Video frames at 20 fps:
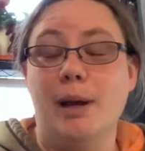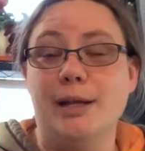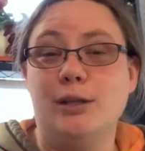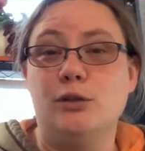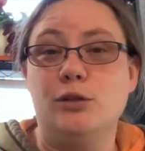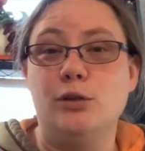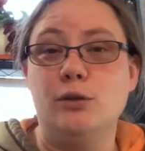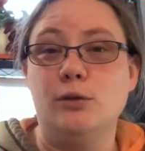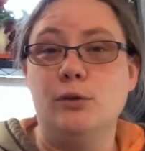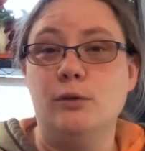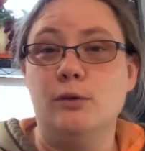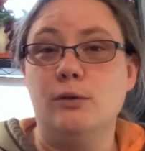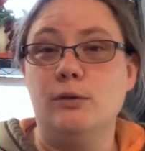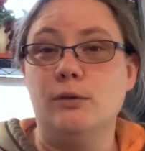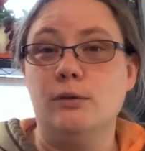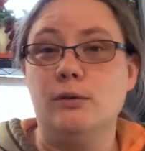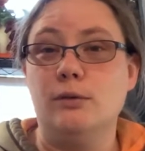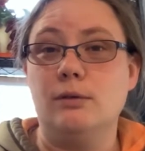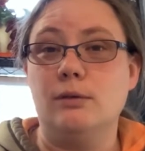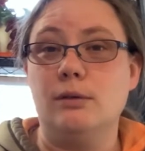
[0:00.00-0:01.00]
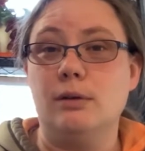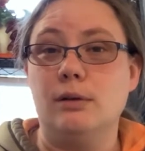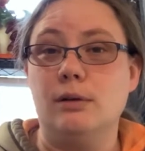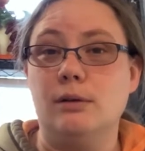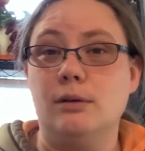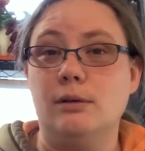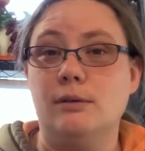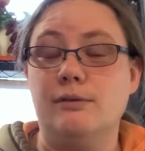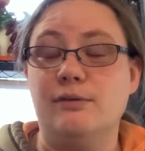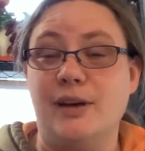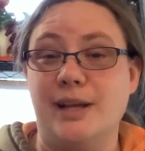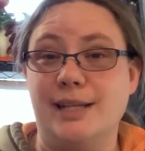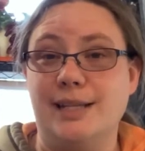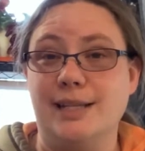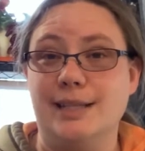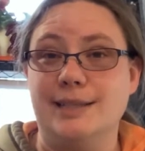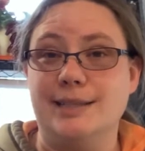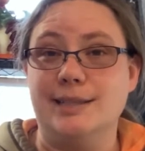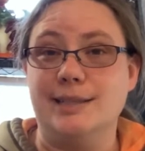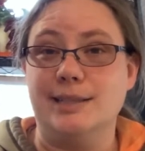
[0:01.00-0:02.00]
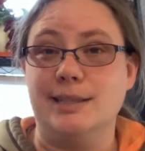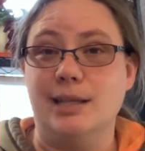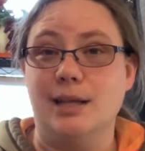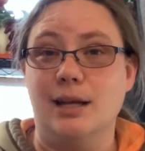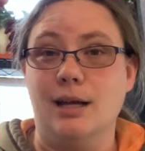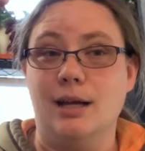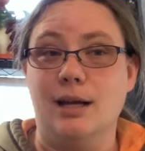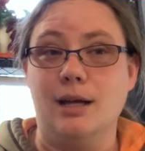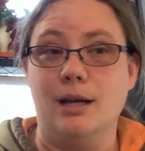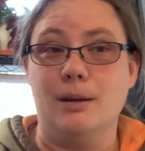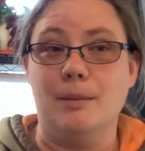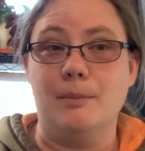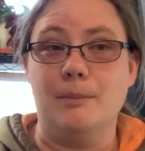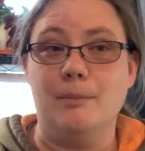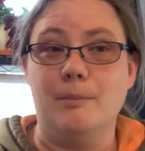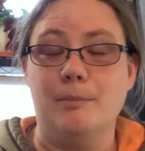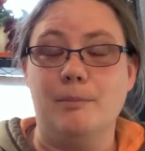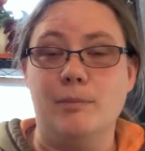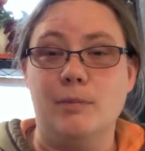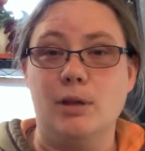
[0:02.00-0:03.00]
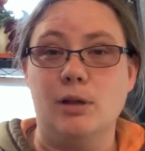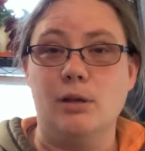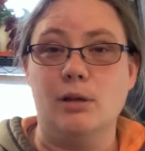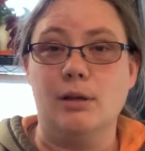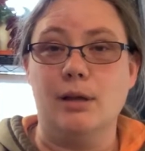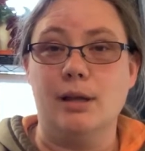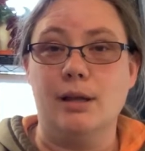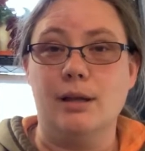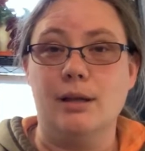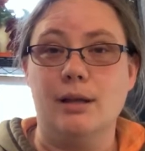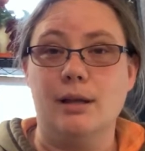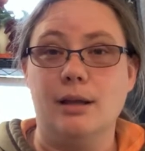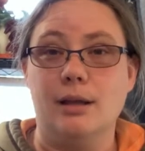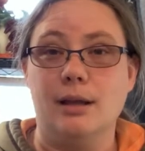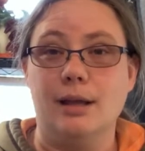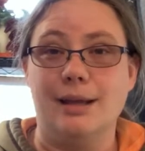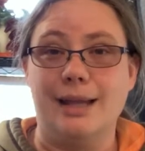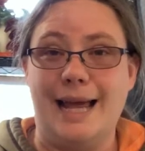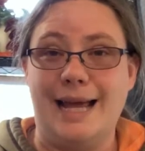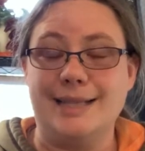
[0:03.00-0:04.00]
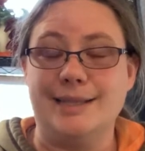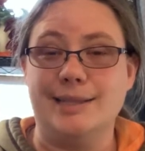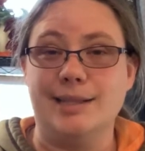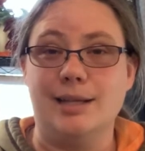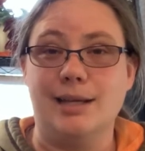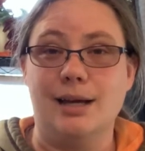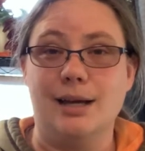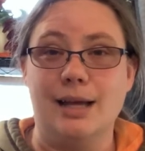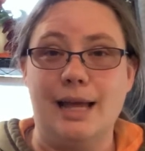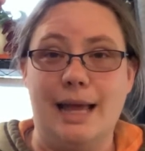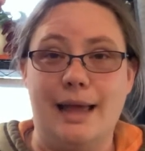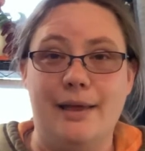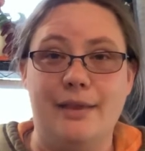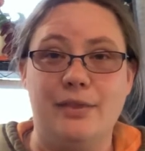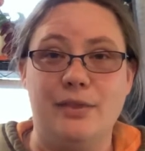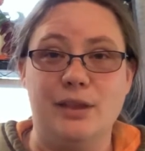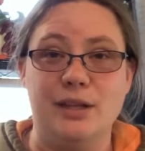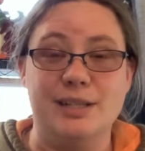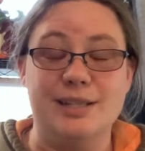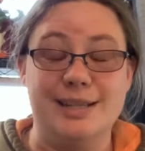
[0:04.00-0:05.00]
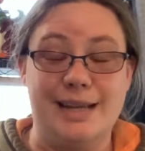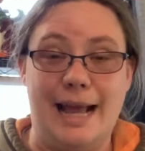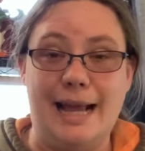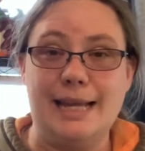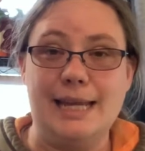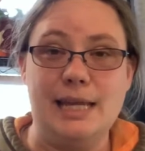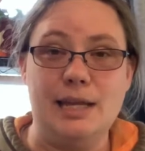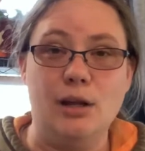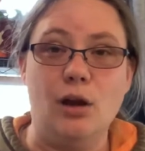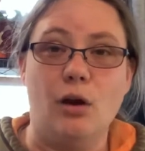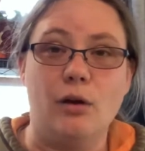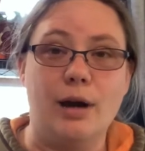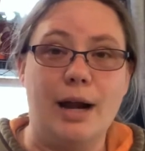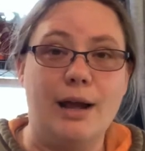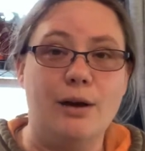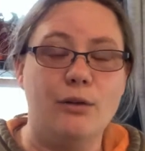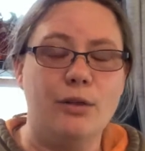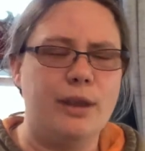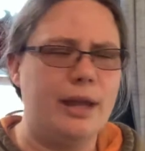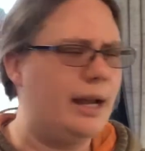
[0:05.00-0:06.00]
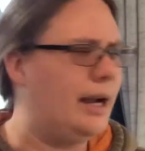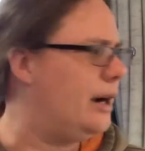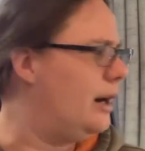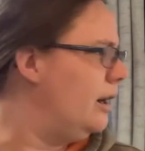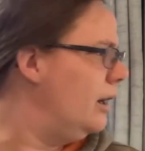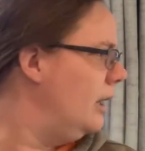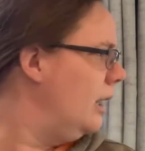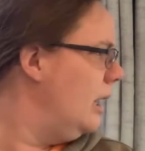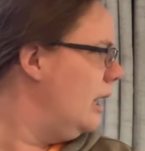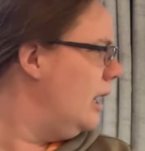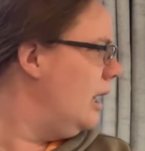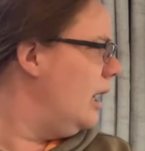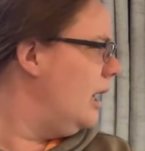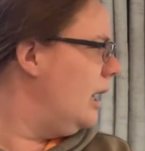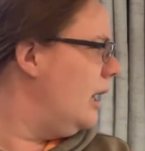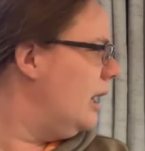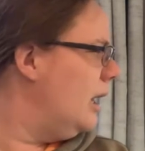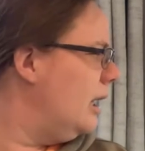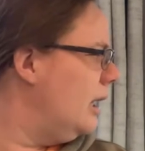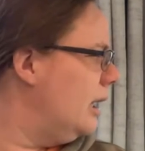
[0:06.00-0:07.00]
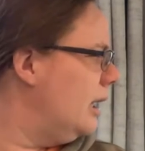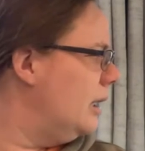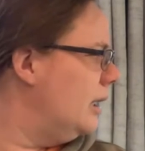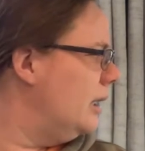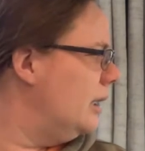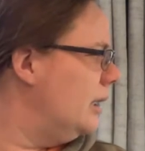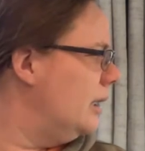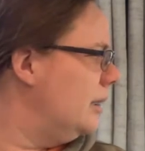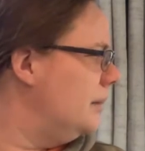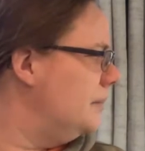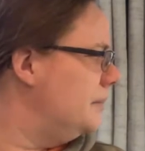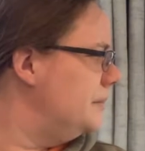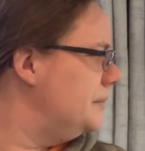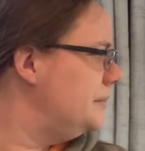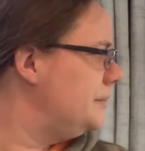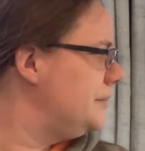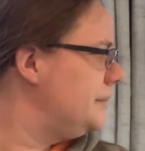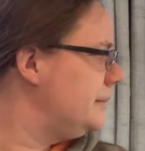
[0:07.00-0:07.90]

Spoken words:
two ficus, the Elastica and the Taneki are out there. And